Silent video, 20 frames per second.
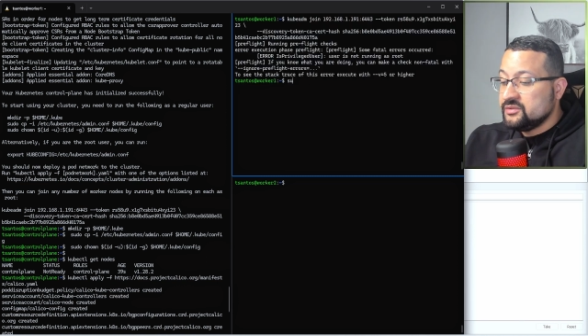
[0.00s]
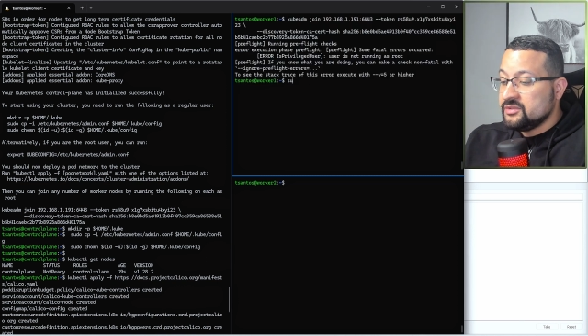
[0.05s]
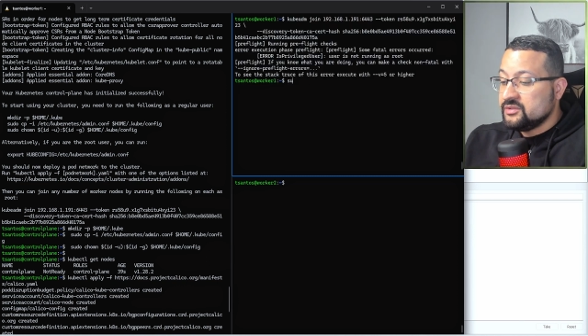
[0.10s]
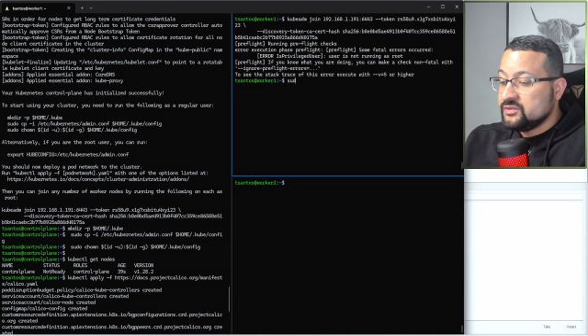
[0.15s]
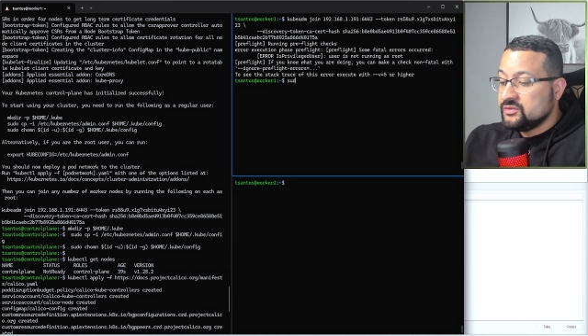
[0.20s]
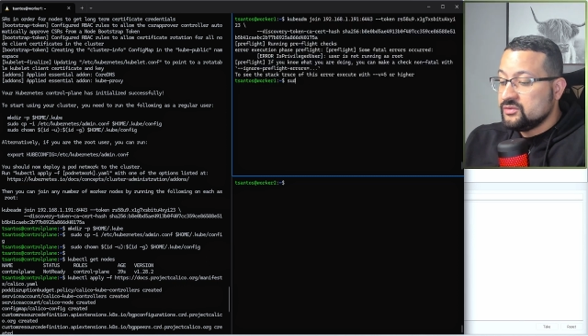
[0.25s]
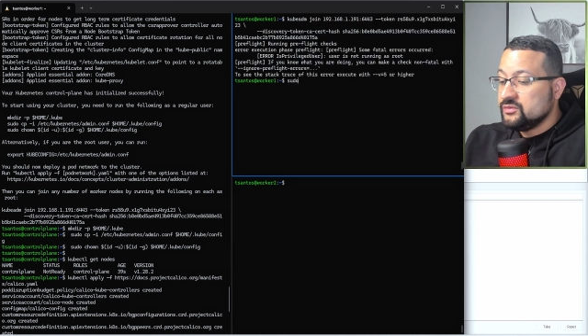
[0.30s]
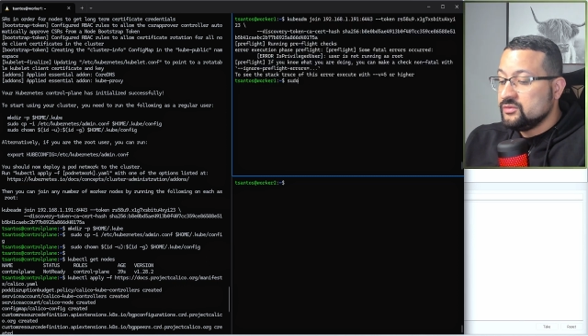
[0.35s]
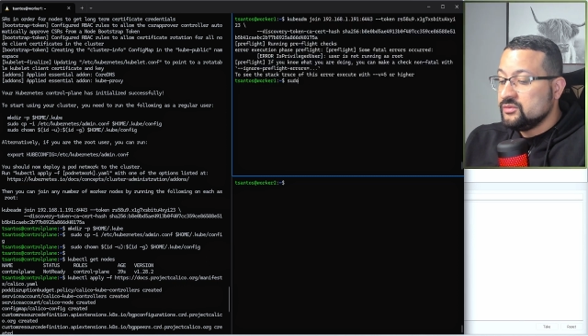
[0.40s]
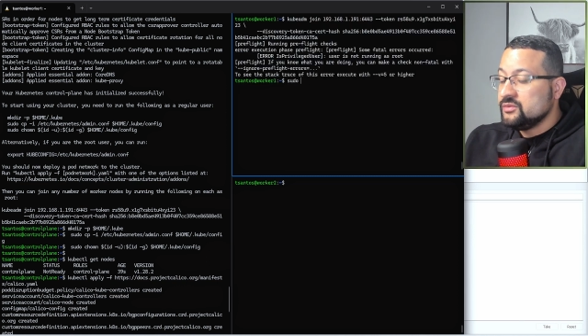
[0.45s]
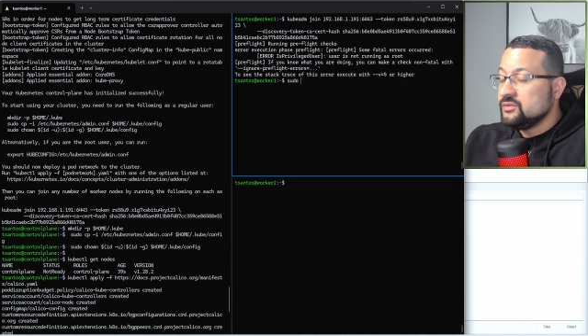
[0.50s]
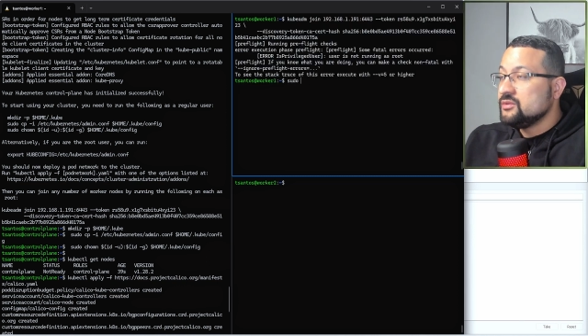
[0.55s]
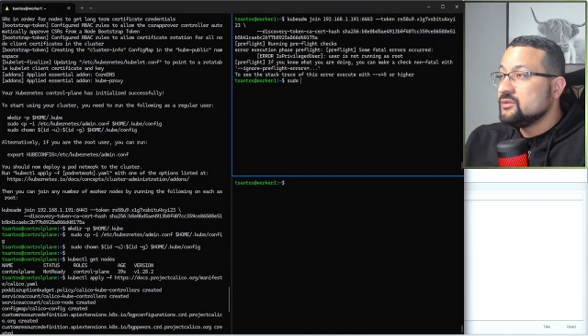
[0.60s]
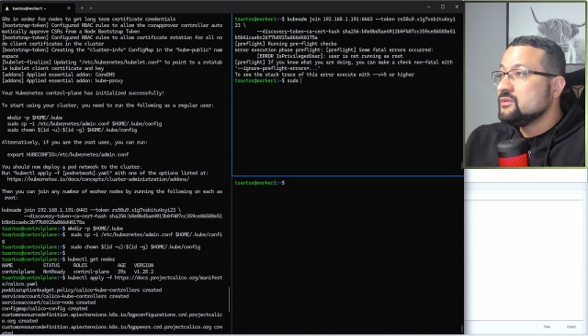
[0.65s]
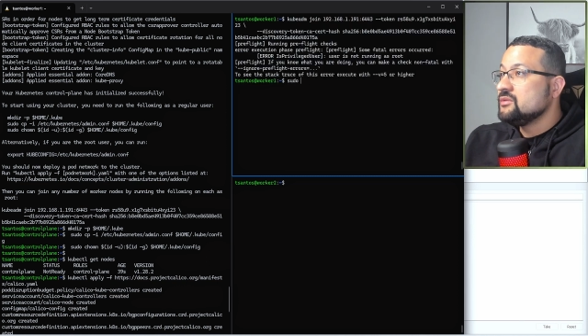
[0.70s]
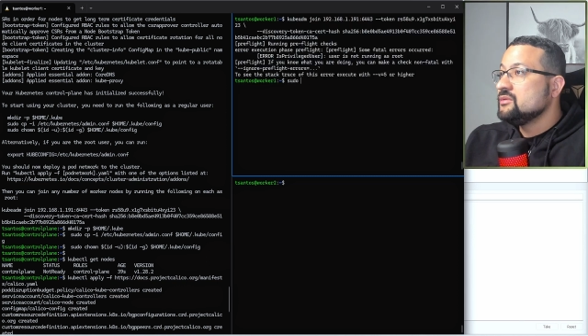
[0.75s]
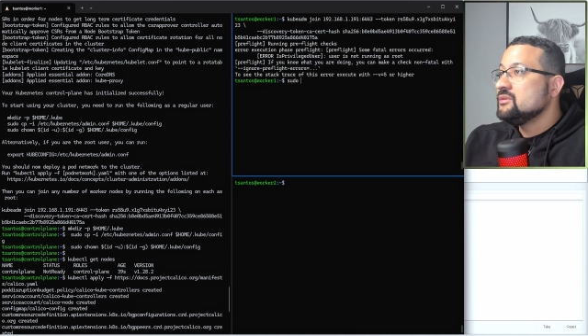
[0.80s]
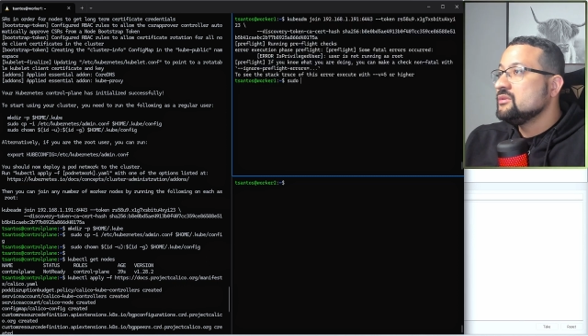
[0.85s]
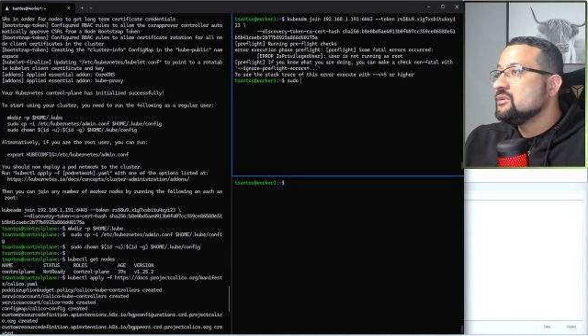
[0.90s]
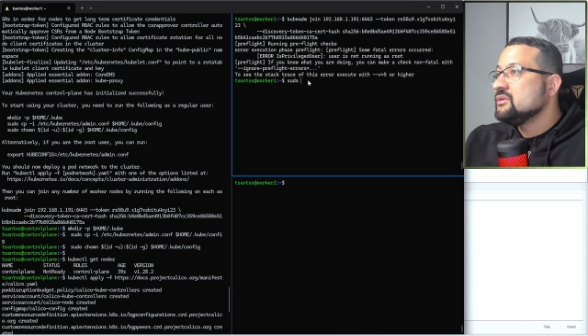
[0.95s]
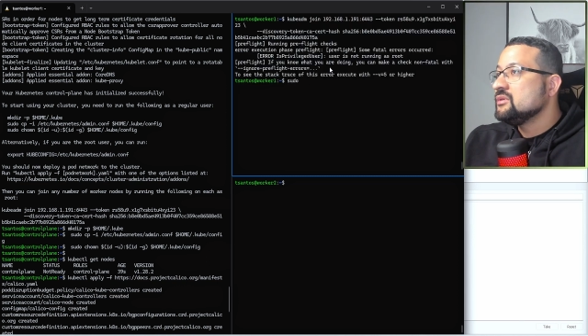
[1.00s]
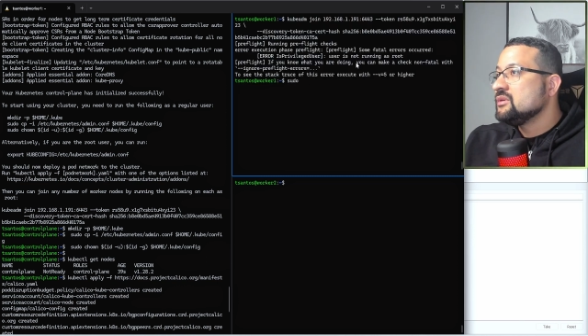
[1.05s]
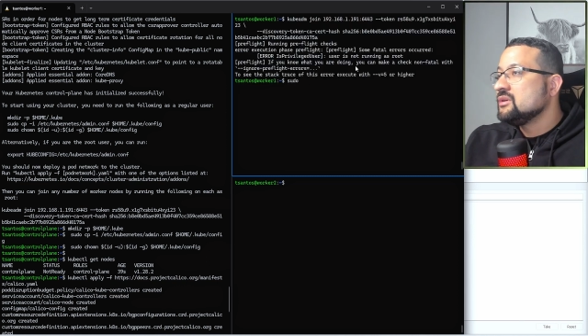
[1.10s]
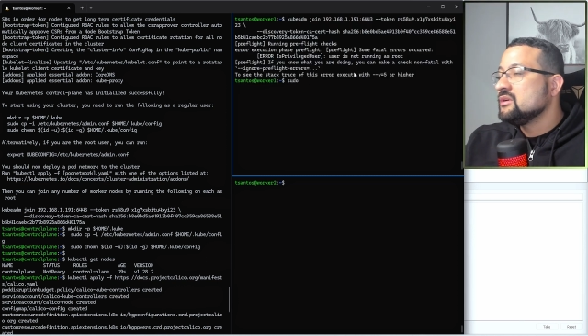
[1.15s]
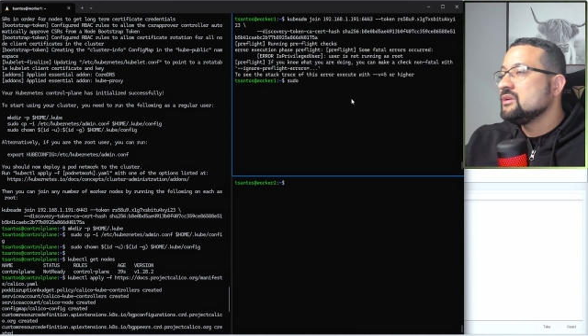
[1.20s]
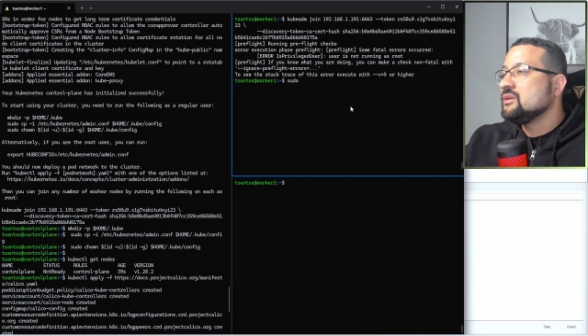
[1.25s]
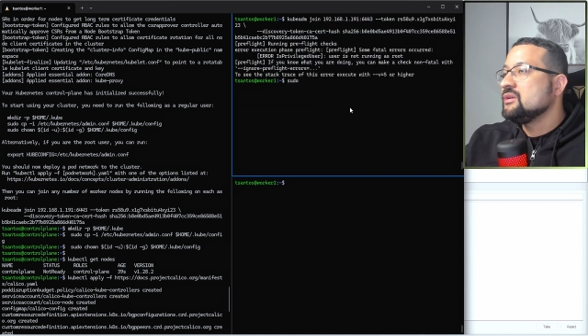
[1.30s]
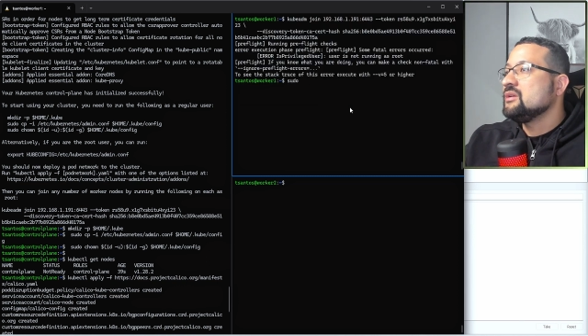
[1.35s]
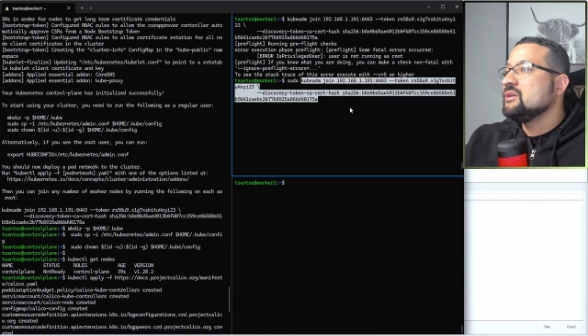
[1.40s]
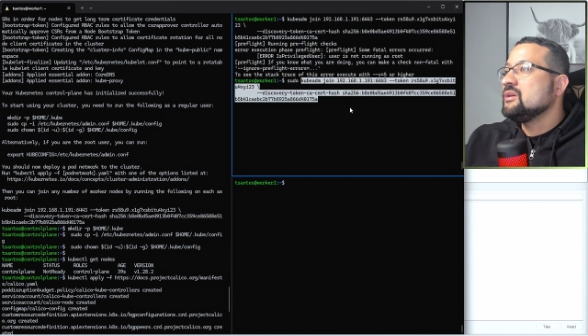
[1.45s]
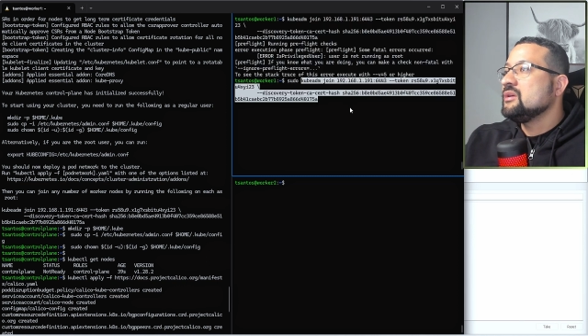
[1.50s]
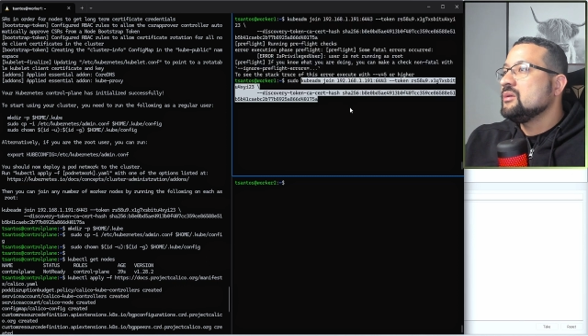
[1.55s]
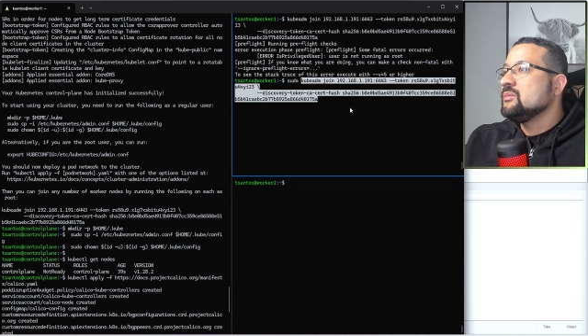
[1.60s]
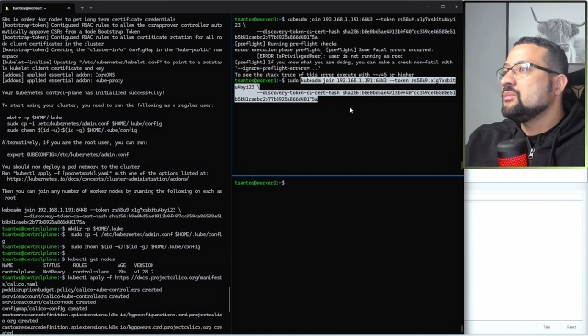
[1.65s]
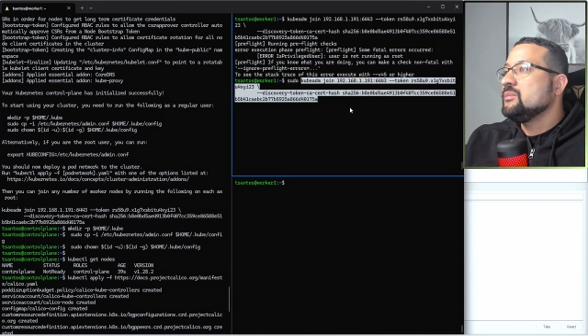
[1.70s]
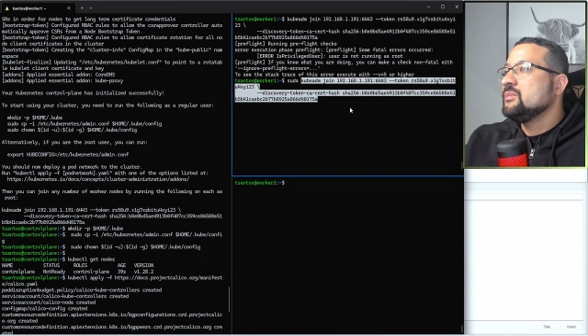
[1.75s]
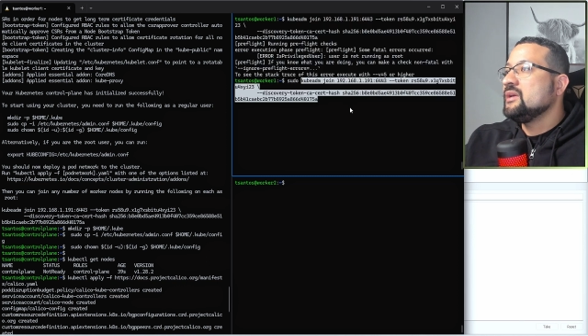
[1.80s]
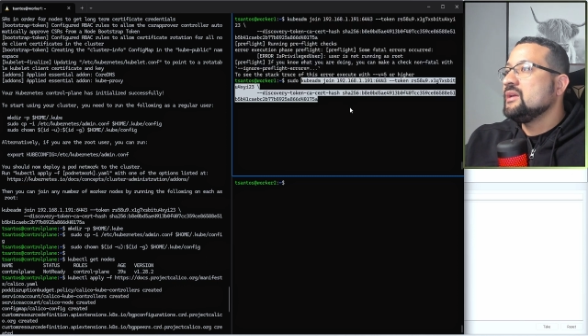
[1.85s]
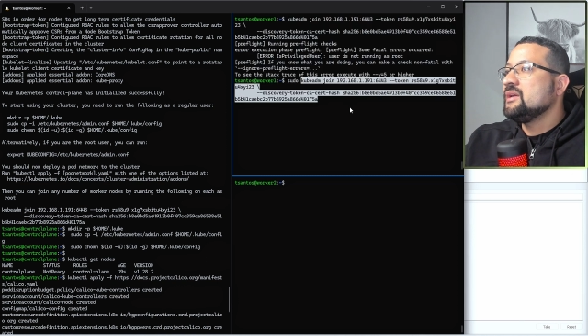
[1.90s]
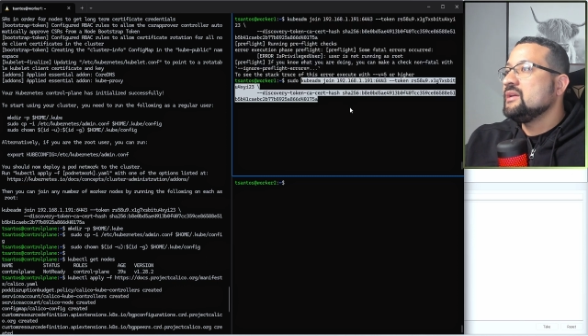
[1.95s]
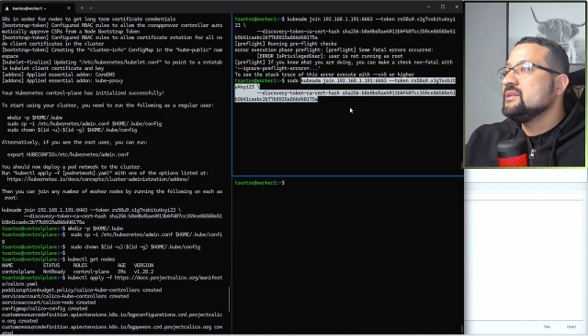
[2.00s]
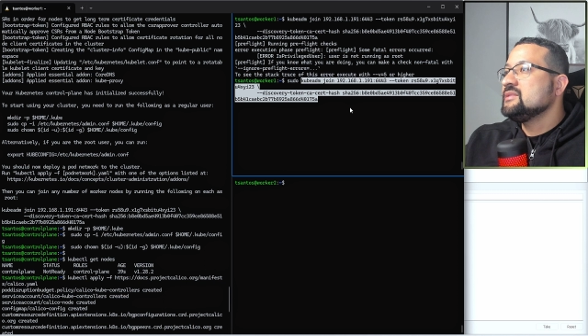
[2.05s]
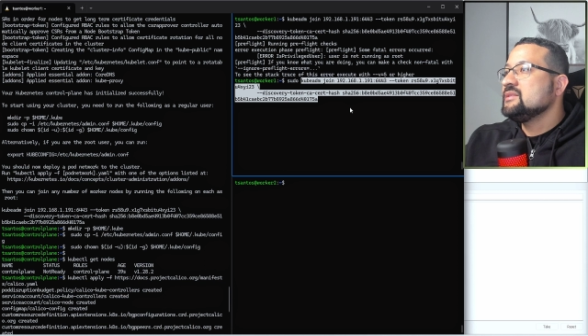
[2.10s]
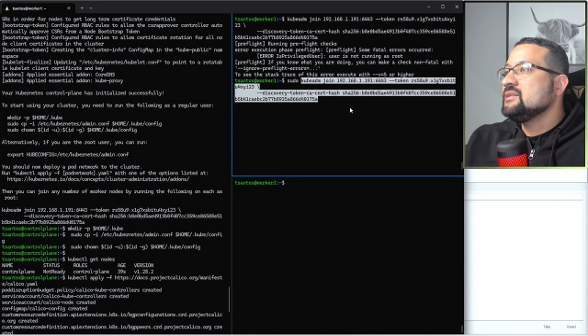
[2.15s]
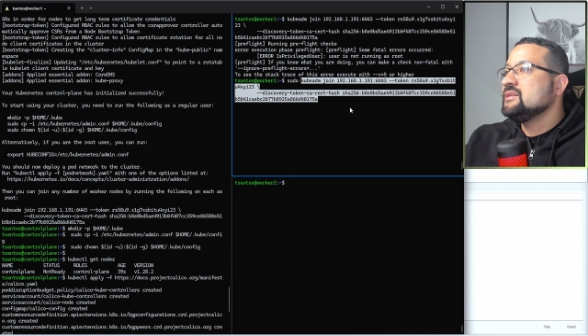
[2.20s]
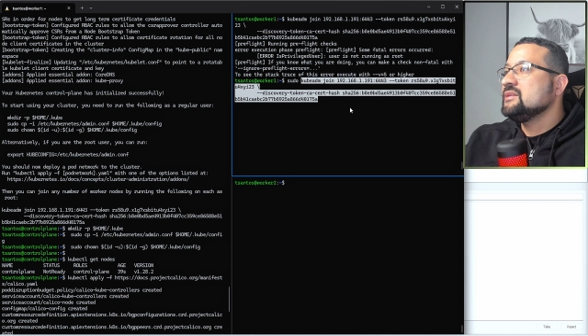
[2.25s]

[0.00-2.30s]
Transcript: sudo paste.